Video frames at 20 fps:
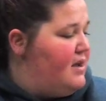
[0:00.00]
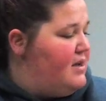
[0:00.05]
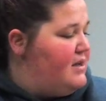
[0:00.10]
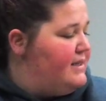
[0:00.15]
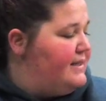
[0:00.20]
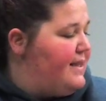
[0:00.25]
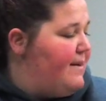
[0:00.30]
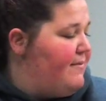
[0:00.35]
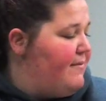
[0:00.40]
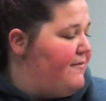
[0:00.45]

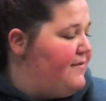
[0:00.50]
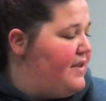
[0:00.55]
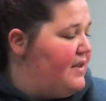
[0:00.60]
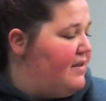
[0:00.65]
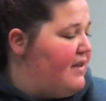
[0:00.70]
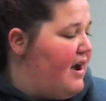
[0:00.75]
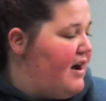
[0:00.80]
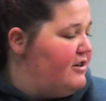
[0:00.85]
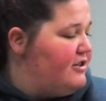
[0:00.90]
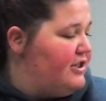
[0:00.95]
Some of the
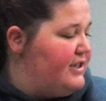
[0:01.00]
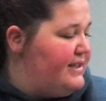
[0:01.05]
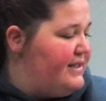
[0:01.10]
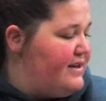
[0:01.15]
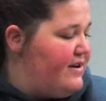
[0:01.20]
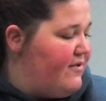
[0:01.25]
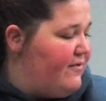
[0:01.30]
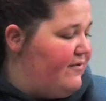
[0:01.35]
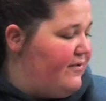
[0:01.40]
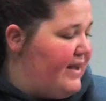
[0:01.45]
largest
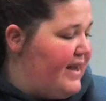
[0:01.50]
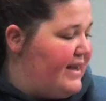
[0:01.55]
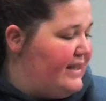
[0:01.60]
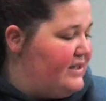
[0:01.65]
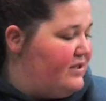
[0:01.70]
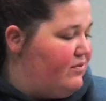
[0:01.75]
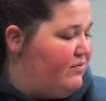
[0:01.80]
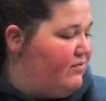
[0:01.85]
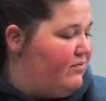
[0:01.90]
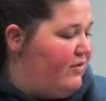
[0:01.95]

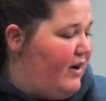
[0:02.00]
snowflakes